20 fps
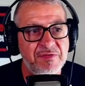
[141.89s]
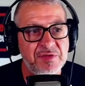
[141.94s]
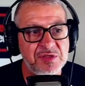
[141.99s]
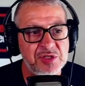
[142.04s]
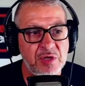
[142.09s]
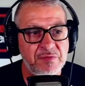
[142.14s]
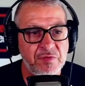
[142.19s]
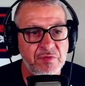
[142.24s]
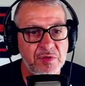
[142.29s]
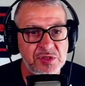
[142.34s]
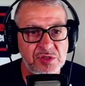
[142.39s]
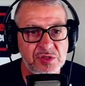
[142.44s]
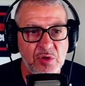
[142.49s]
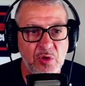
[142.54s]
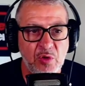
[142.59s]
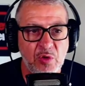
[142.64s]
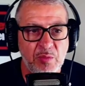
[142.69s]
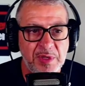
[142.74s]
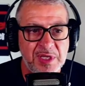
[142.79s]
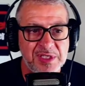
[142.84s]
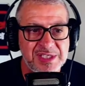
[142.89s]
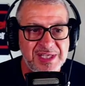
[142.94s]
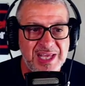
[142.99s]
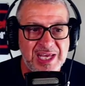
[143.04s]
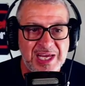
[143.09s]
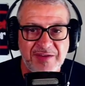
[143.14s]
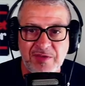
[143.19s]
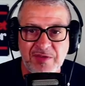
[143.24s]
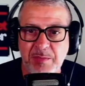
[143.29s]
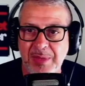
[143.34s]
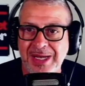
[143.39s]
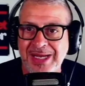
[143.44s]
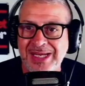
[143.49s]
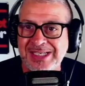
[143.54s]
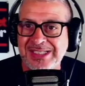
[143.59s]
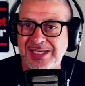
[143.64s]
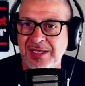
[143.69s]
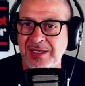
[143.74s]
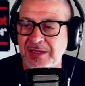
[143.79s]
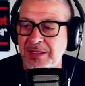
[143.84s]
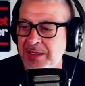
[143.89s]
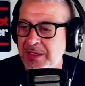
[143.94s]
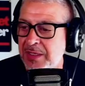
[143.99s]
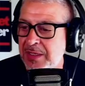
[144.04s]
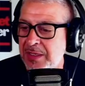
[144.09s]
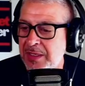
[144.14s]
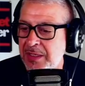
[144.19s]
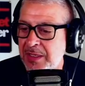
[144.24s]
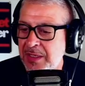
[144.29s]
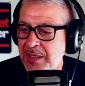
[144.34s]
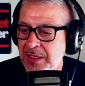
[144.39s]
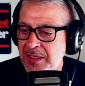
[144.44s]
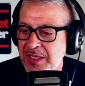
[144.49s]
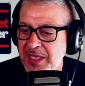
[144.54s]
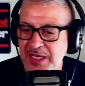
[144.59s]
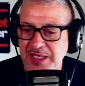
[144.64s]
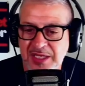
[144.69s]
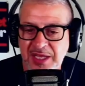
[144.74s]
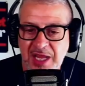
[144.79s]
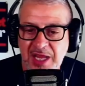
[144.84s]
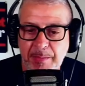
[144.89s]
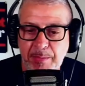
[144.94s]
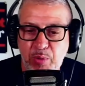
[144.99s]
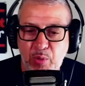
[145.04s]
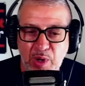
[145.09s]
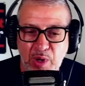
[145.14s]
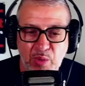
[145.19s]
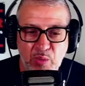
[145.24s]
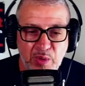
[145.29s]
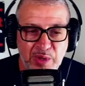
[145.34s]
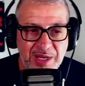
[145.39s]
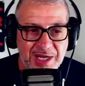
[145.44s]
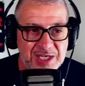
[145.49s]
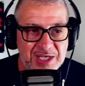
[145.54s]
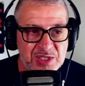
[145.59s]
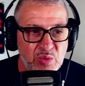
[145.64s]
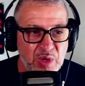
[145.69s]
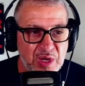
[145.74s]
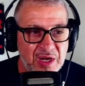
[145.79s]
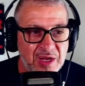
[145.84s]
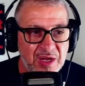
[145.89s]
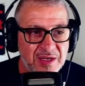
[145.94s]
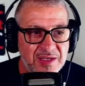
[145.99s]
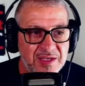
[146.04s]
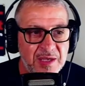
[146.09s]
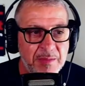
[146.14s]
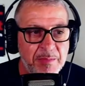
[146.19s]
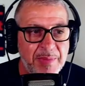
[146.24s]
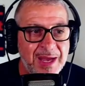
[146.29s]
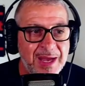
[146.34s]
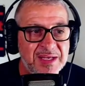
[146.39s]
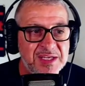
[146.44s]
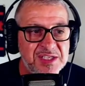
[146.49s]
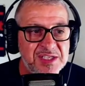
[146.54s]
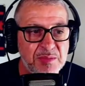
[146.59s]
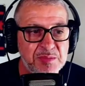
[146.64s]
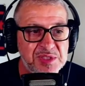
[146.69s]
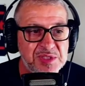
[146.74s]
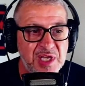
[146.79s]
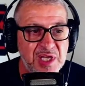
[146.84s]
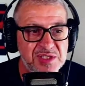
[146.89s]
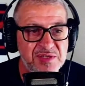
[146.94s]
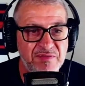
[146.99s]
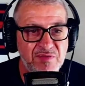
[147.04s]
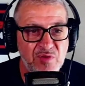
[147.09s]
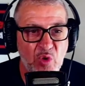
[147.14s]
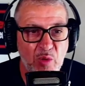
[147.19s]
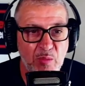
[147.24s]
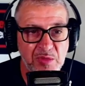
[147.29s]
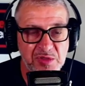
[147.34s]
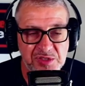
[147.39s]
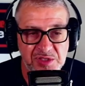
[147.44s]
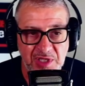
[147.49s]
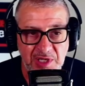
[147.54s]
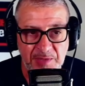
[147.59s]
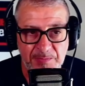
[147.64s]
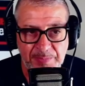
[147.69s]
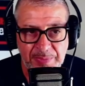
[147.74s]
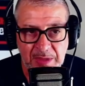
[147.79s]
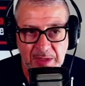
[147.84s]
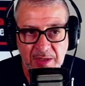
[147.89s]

It's good for the soul because I think everybody's getting to that point where they just want to get back to some sense of normalcy.